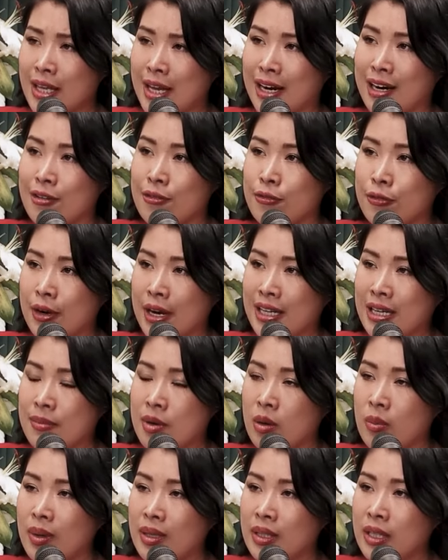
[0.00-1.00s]
They are afraid the
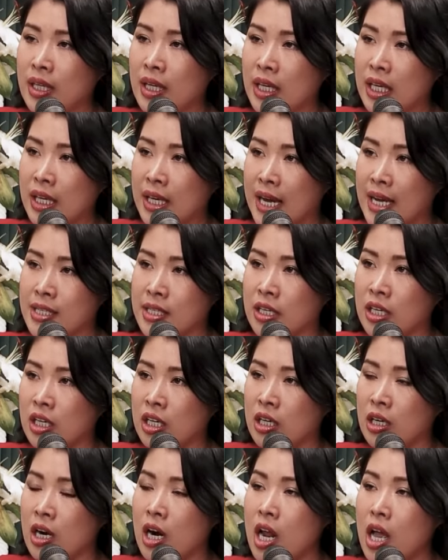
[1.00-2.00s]
moment that he has her